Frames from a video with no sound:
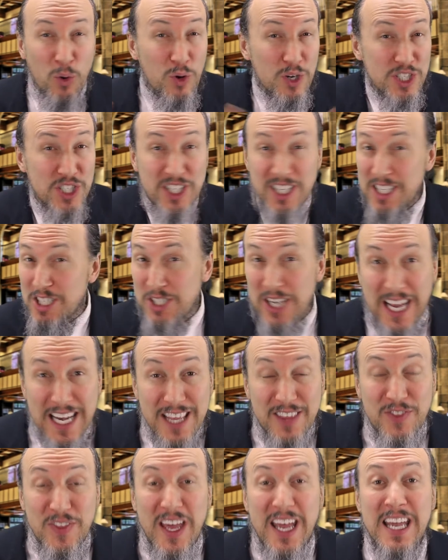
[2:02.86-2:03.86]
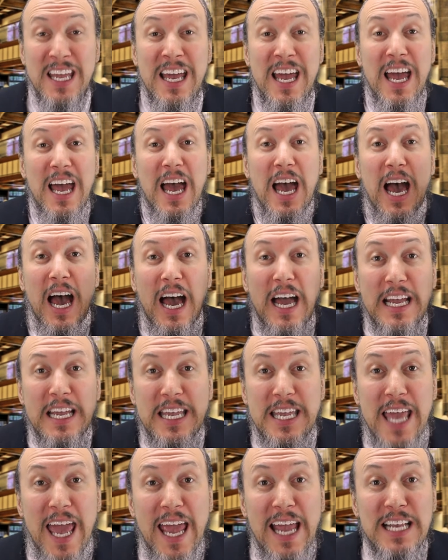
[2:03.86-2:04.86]
or teach anything
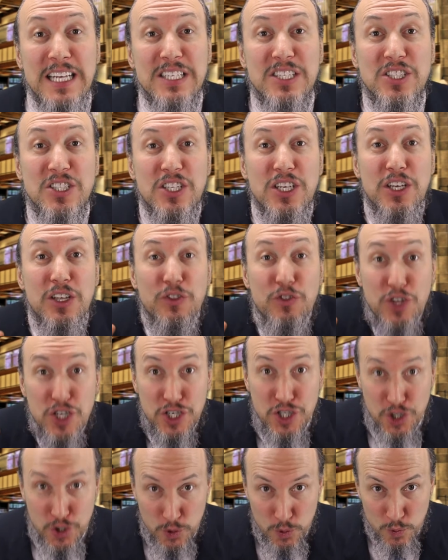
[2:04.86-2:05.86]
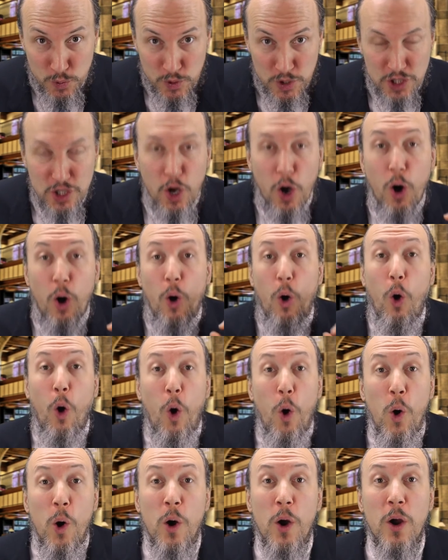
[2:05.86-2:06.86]
against the Jews
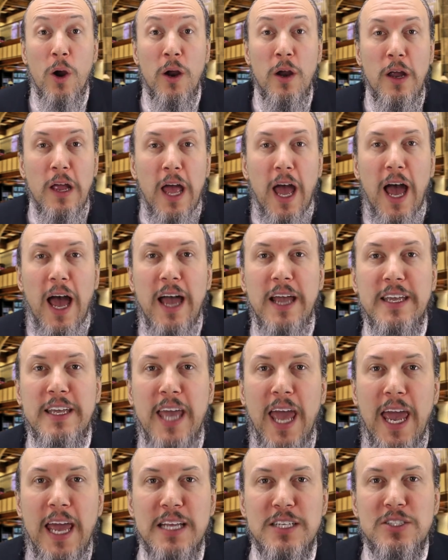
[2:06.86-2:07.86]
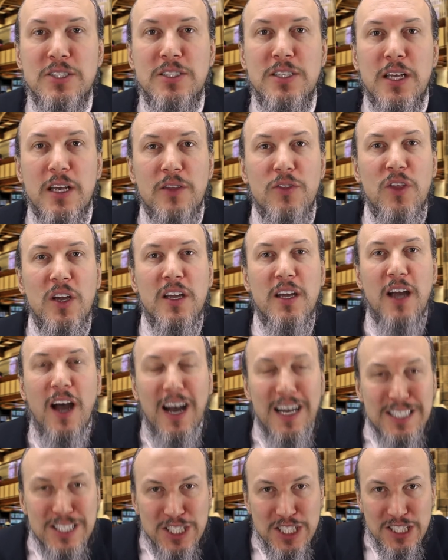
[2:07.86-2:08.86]
or against the
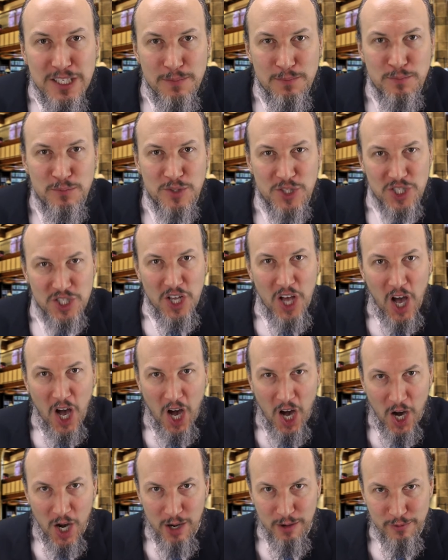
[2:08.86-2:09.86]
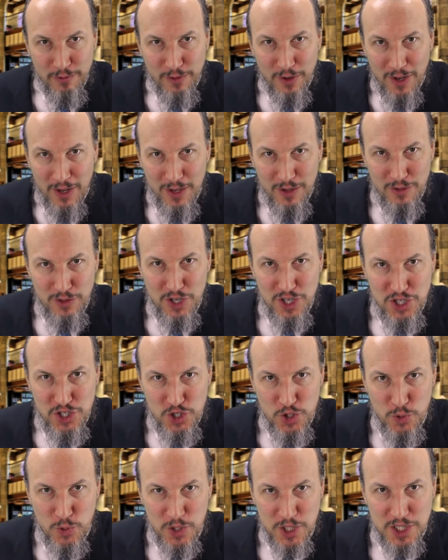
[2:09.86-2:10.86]
customs of the
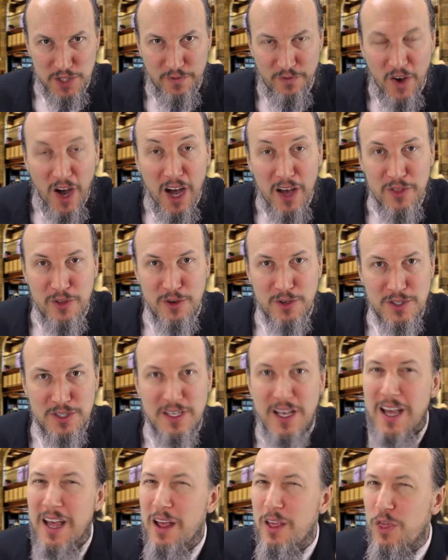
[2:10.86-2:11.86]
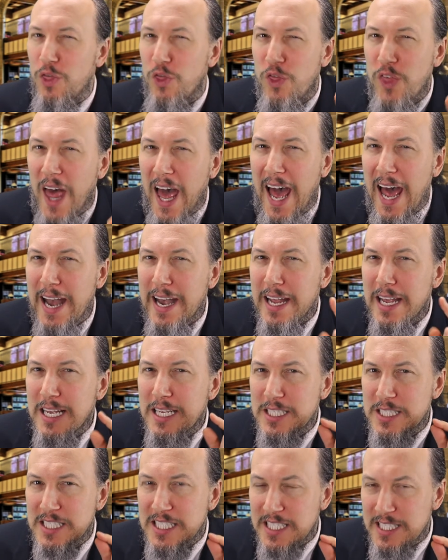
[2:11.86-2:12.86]
Jewish fathers. That
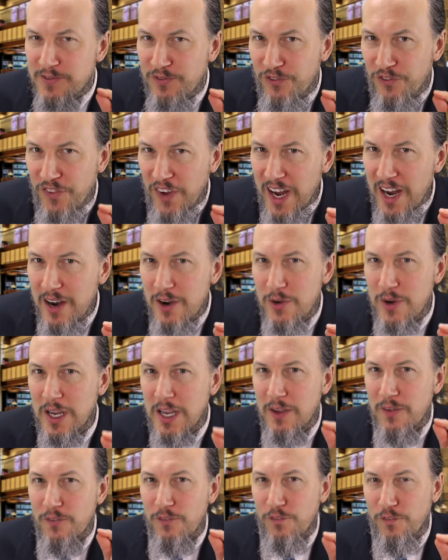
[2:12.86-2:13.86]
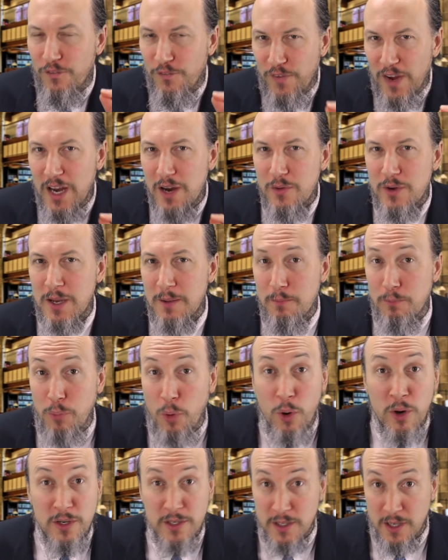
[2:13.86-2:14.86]
is very, very
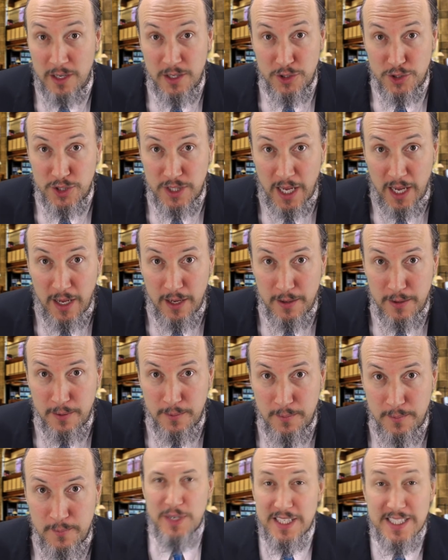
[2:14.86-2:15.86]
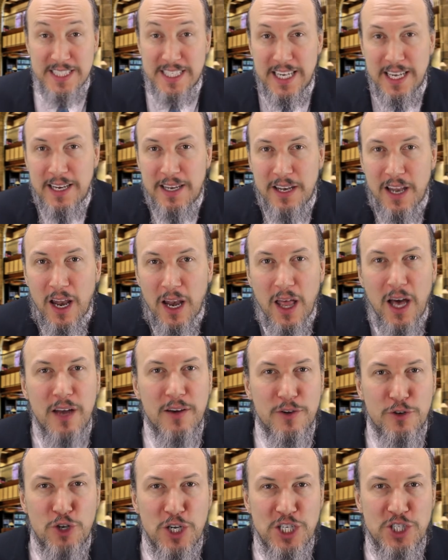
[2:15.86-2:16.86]
important to understand. You see, a lot
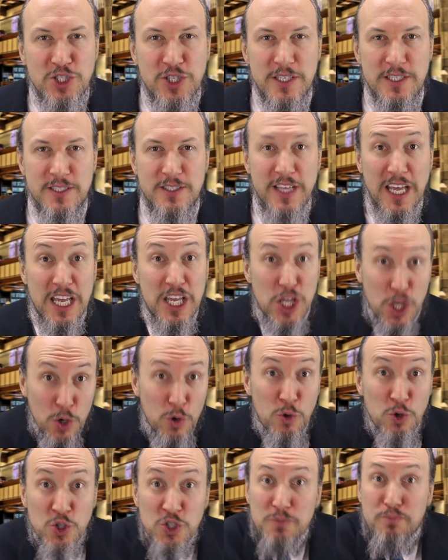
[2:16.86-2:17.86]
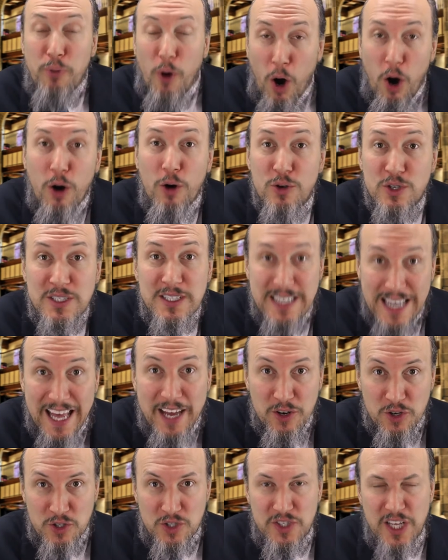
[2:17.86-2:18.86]
of Christians, they use Paul's
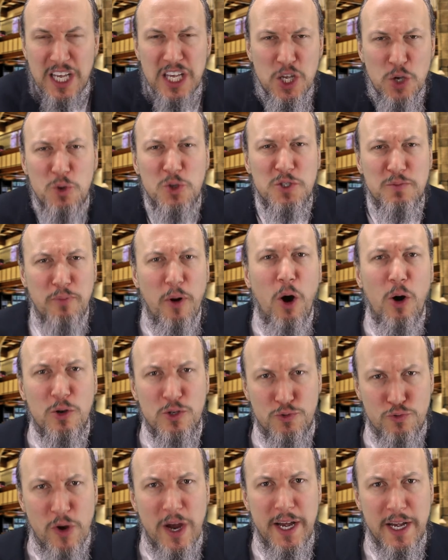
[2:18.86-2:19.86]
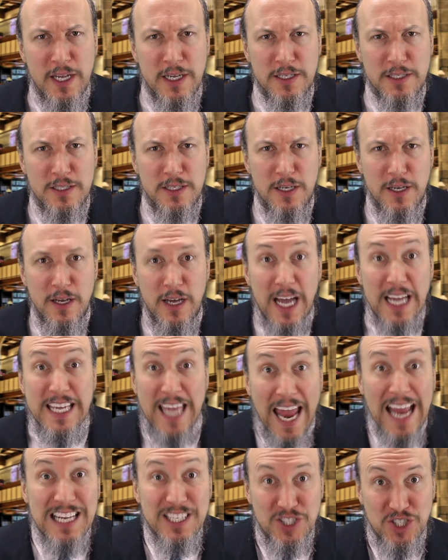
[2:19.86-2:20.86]
letters, they use Paul's writings
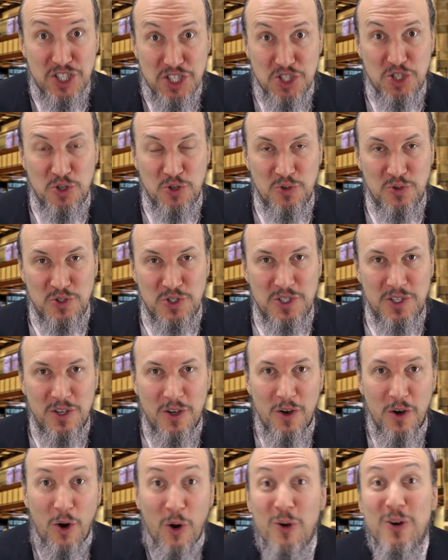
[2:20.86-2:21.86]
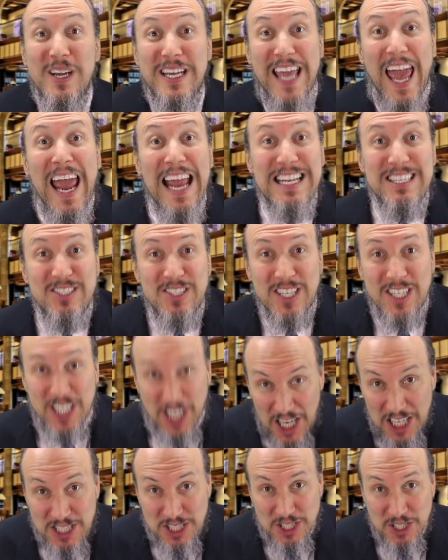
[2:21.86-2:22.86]
against the Jews or against the
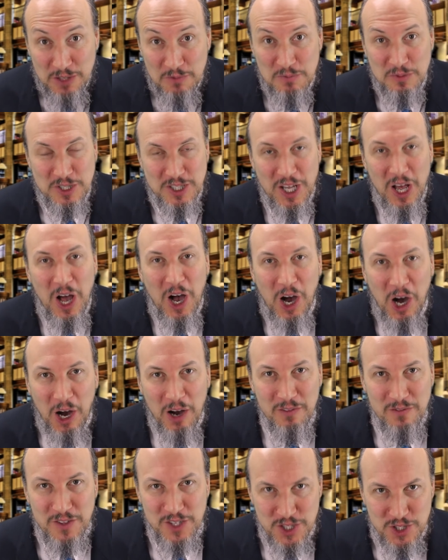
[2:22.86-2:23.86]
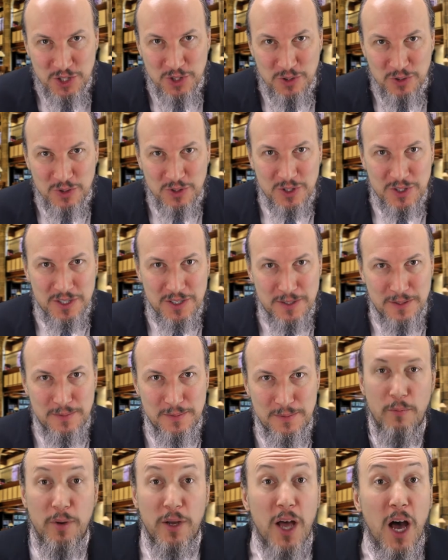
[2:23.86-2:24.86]
customs of the Jews.
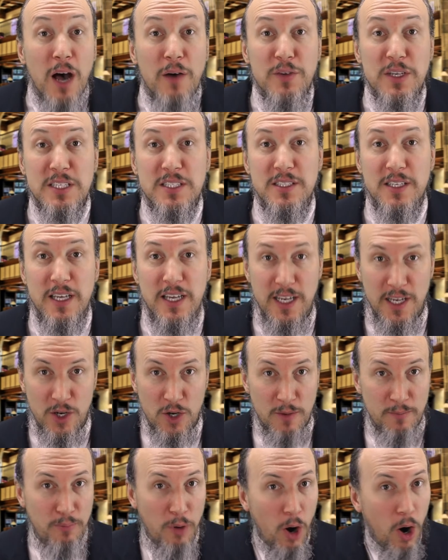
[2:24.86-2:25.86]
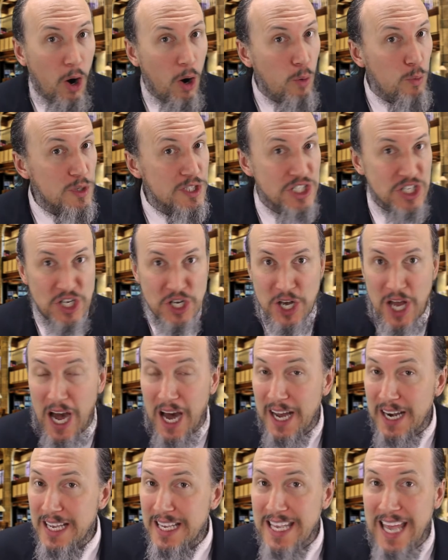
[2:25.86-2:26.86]
But obviously here, Paul was
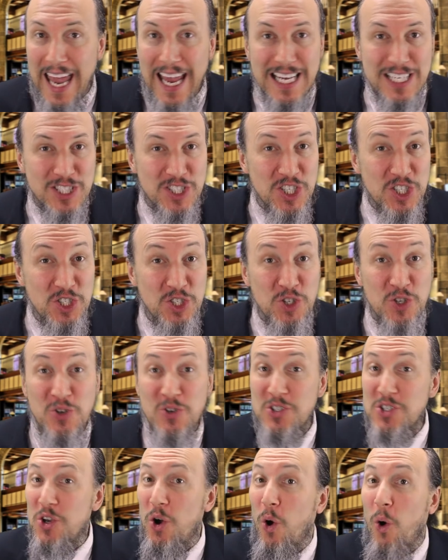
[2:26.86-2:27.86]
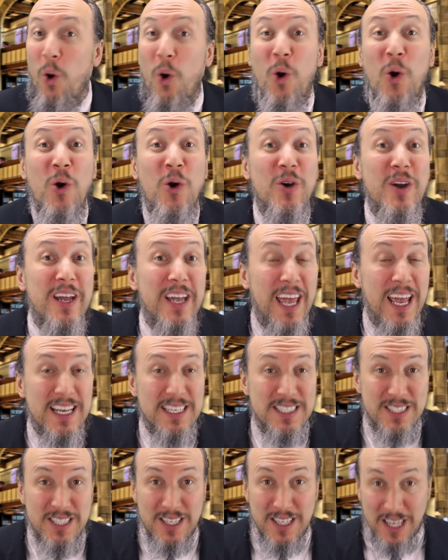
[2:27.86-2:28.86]
not against the Jews or
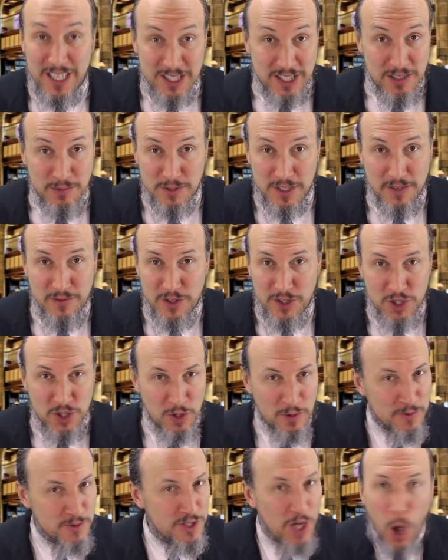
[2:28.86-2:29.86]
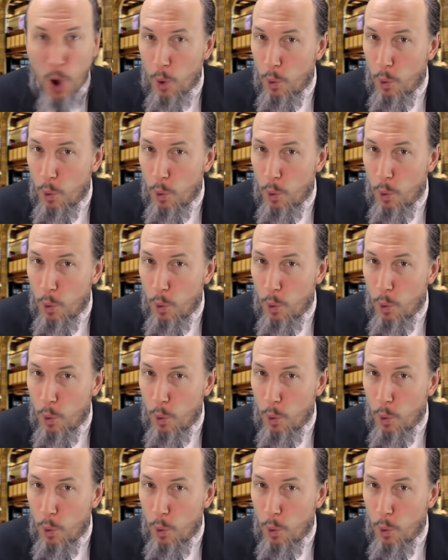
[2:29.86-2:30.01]
against the customs of the Jews